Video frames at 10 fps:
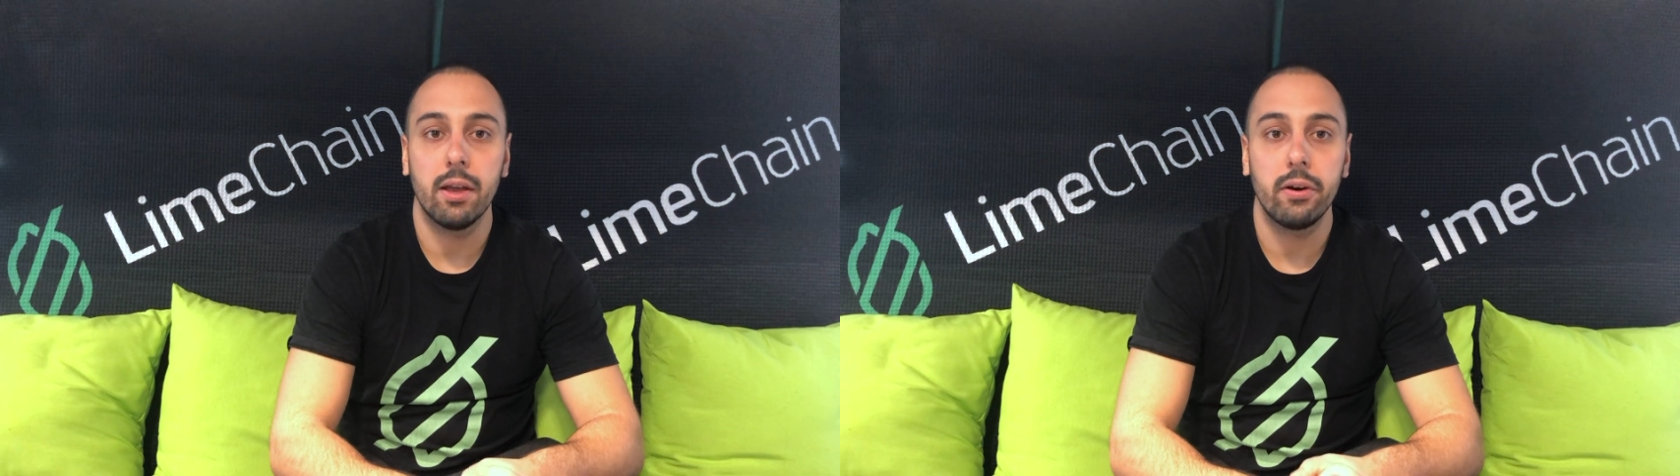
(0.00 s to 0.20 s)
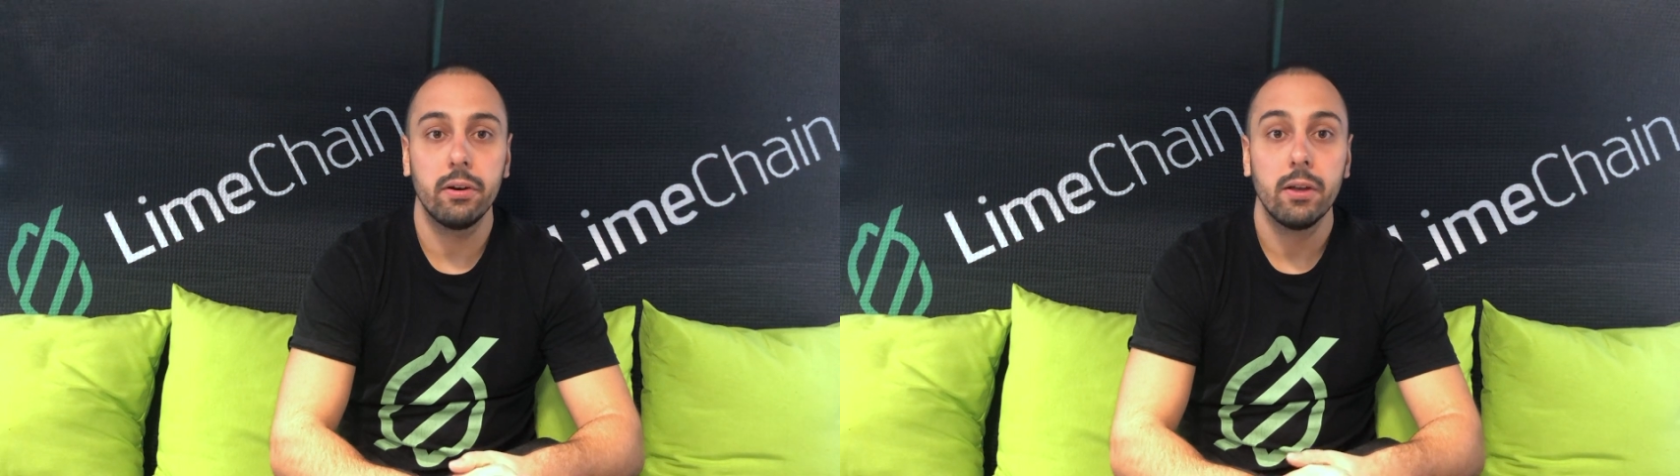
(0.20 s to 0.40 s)

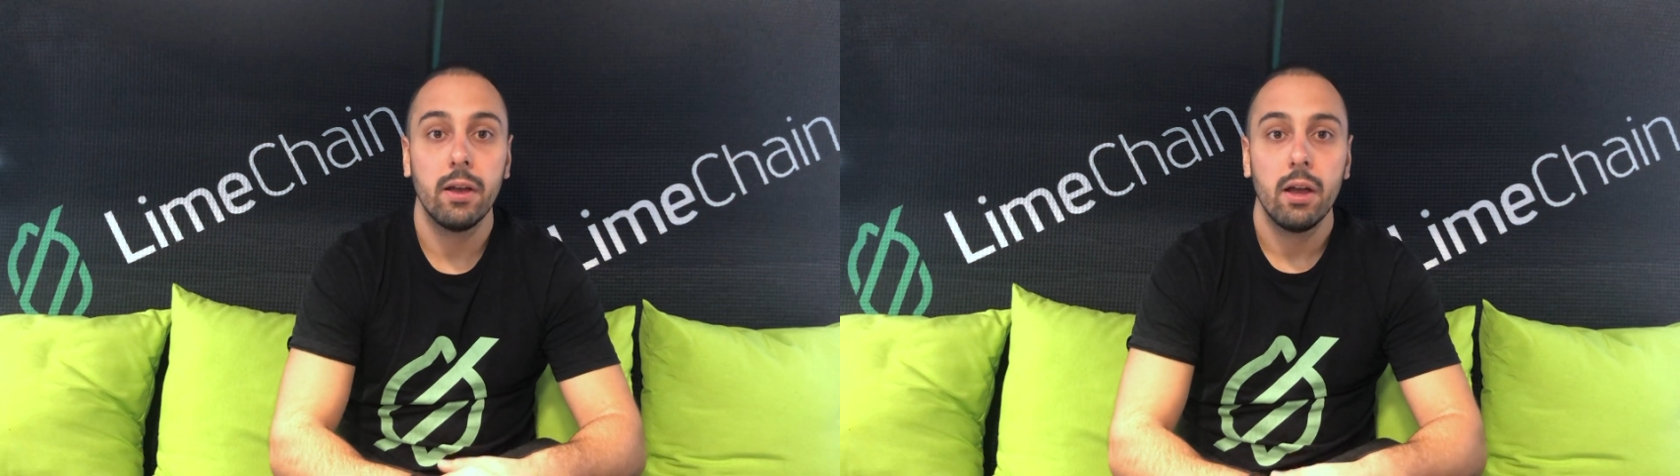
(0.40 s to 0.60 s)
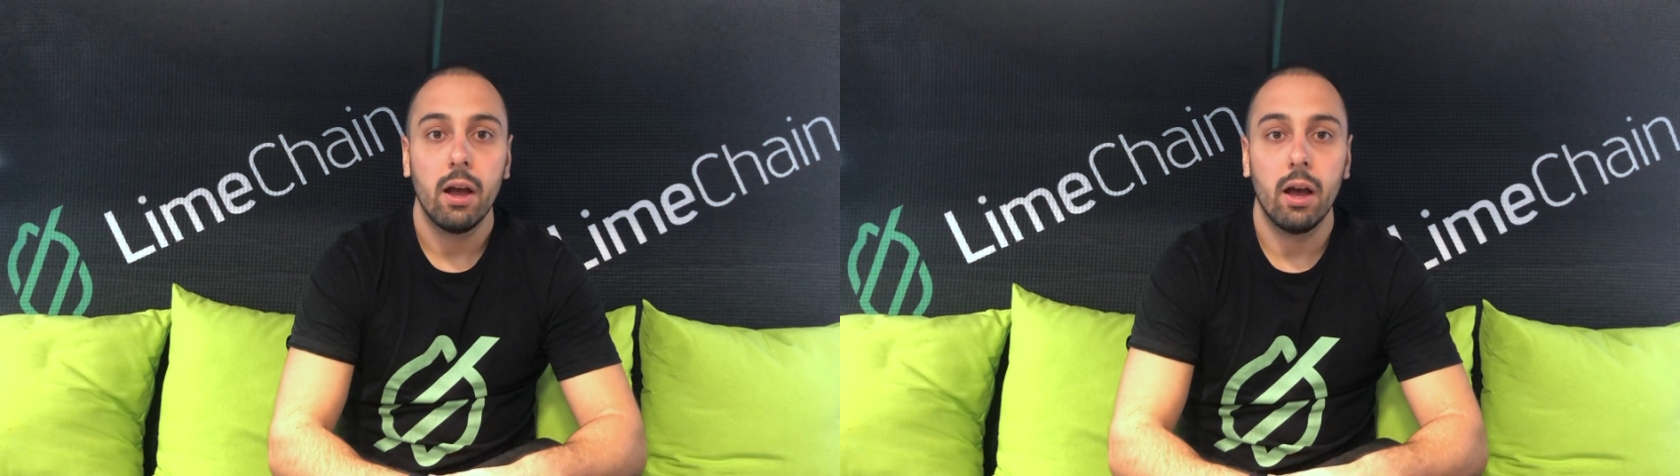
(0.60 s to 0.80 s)
there.
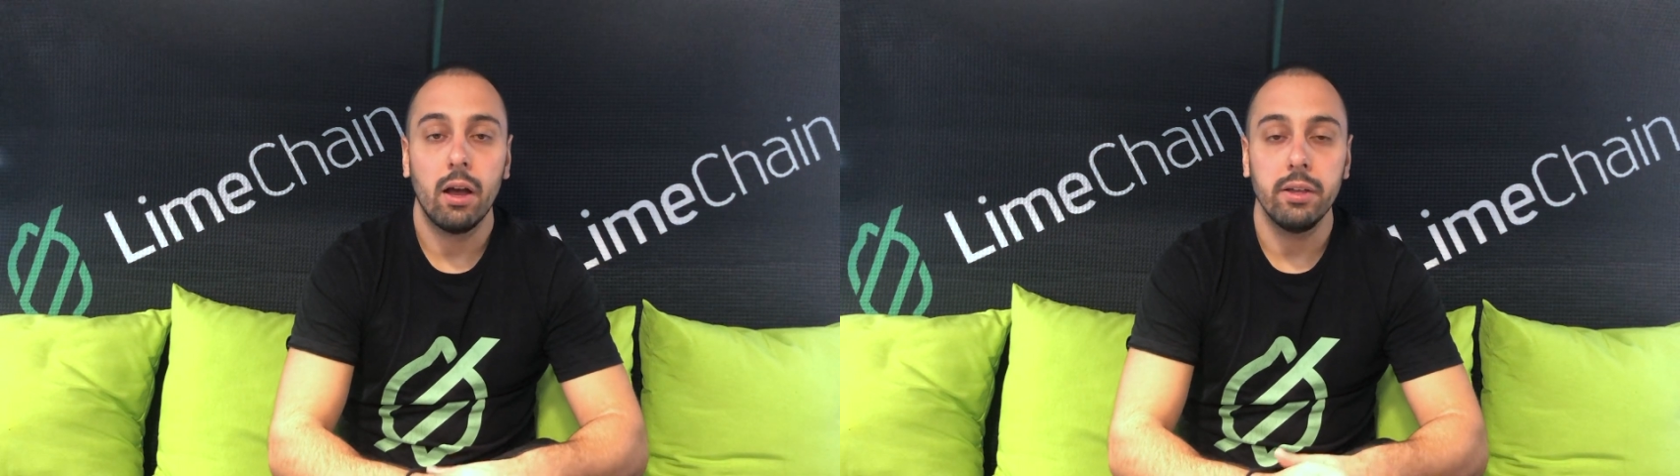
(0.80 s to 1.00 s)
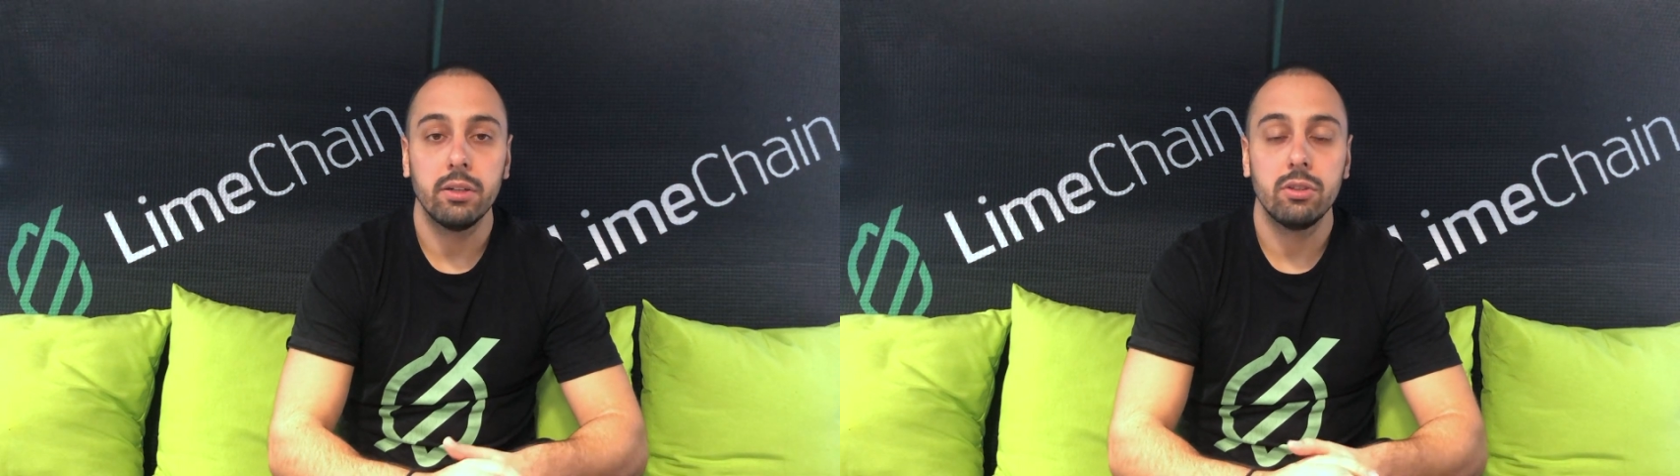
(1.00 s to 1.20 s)

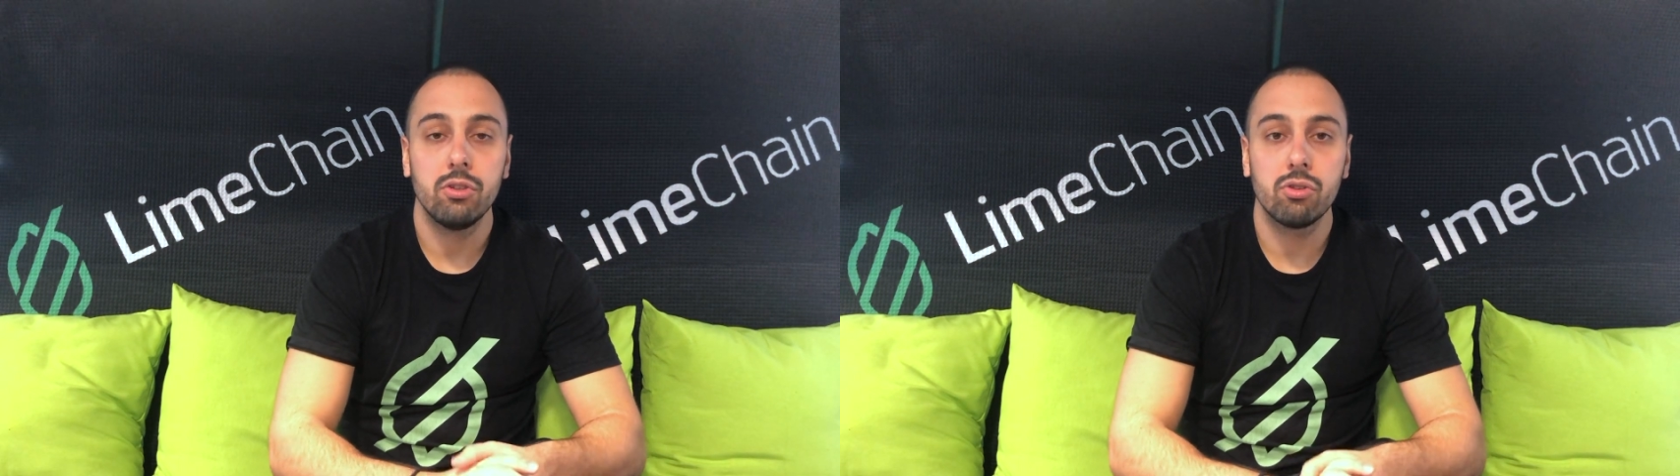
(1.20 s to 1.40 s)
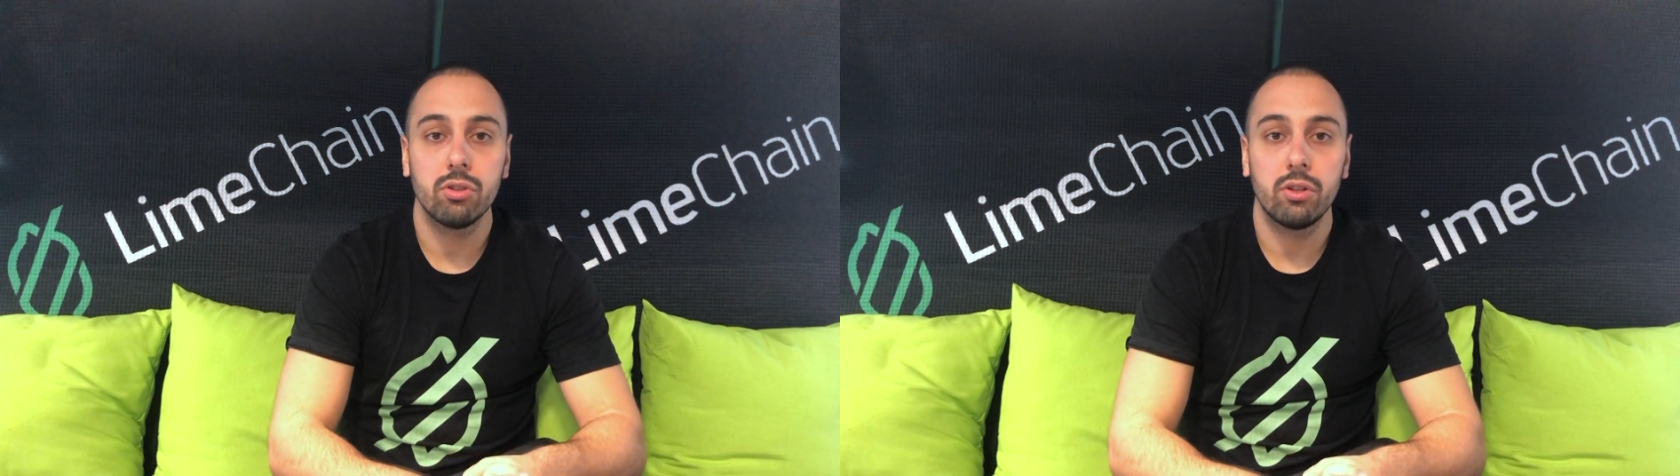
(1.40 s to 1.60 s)
In
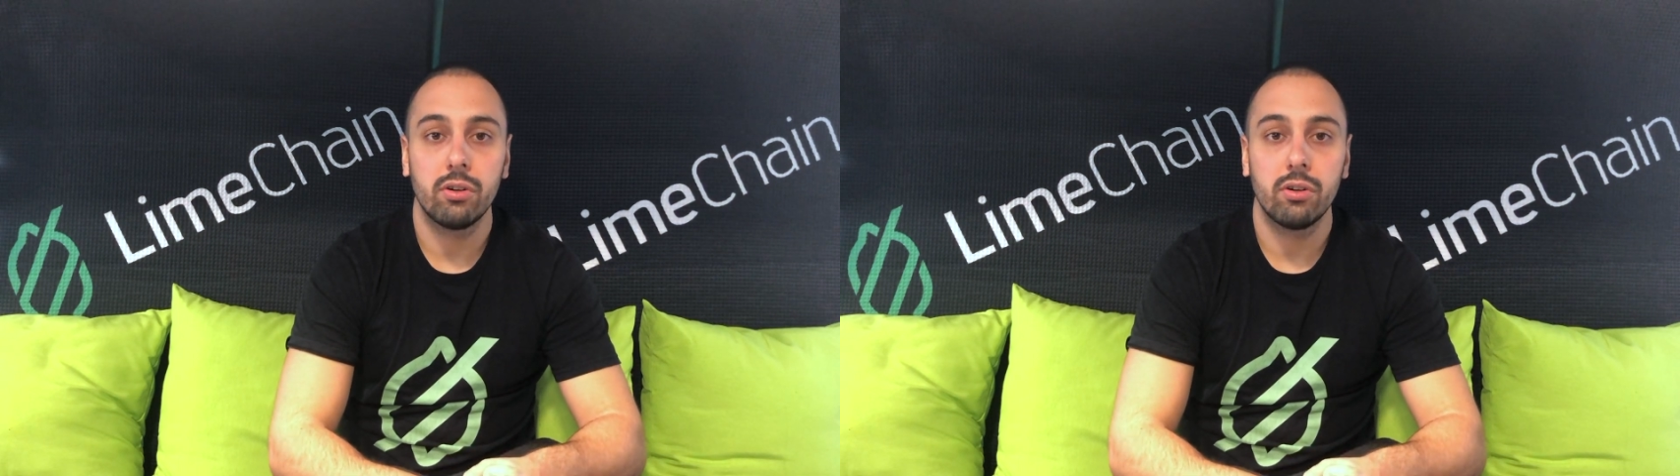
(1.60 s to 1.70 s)
addition,